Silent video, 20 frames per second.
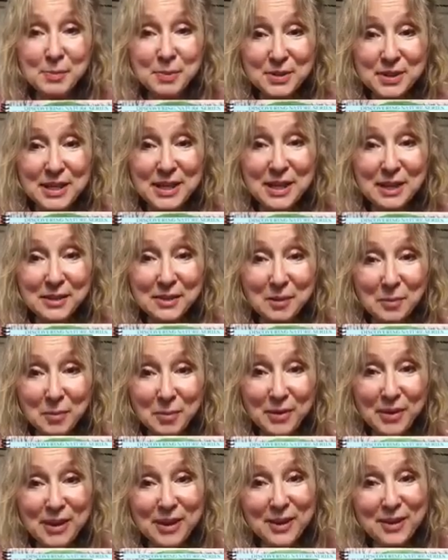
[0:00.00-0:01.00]
particular
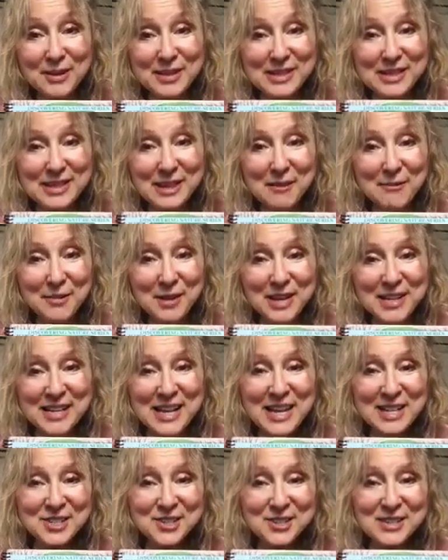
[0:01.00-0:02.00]
book in our Discovering
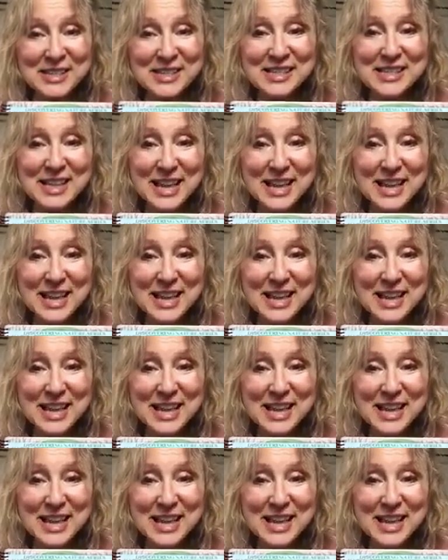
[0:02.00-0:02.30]
Nature and